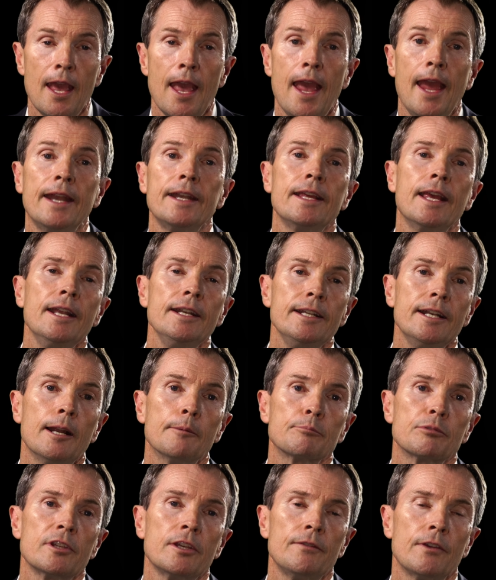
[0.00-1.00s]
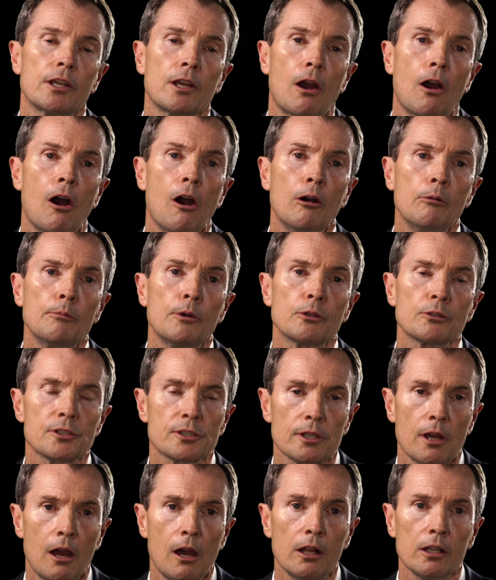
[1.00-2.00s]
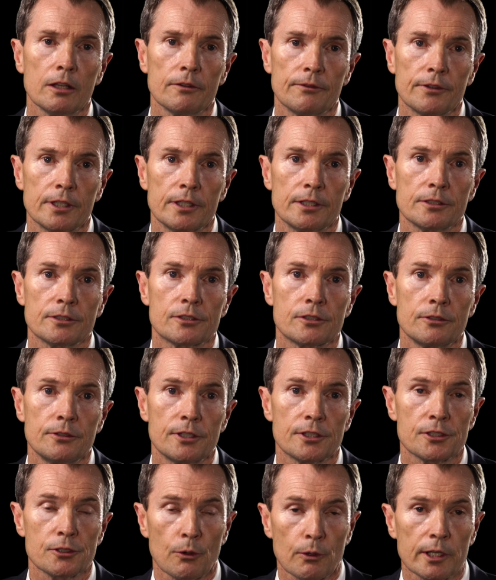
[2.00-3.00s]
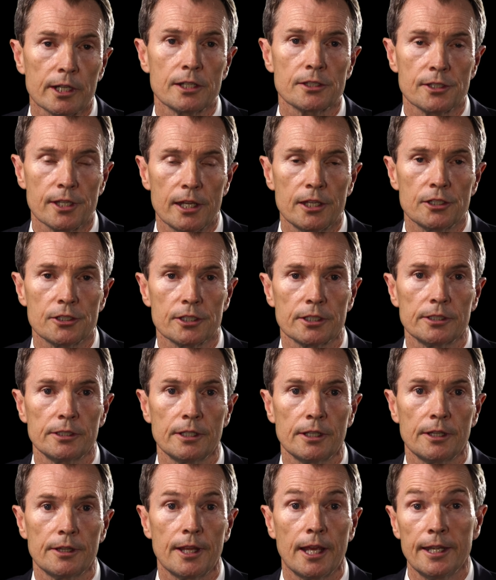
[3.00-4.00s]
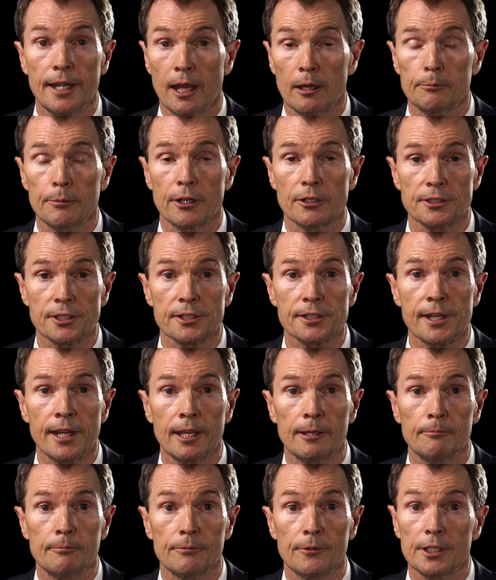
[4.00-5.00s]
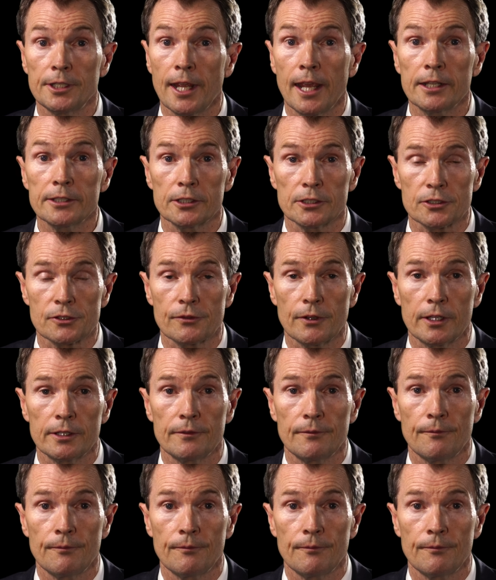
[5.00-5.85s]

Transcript: And he ended up leaving almost all of it to this organization that now bears his name, the Daniels Fund.